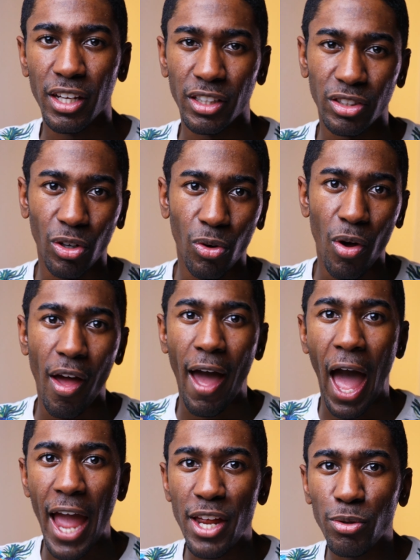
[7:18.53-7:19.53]
So
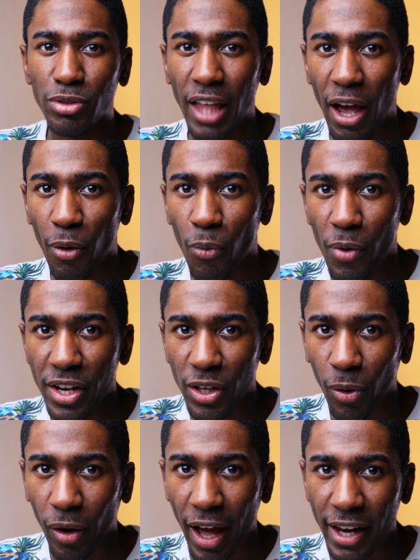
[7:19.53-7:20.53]
I use that
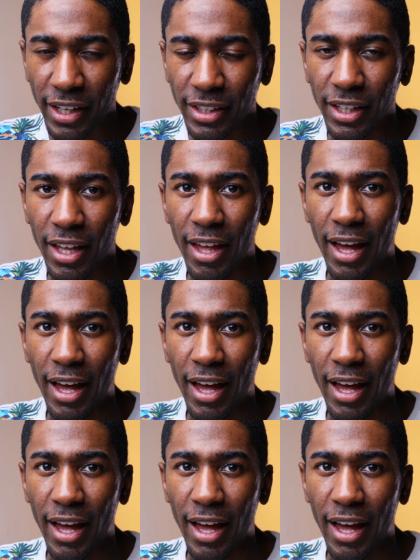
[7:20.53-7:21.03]
window lighting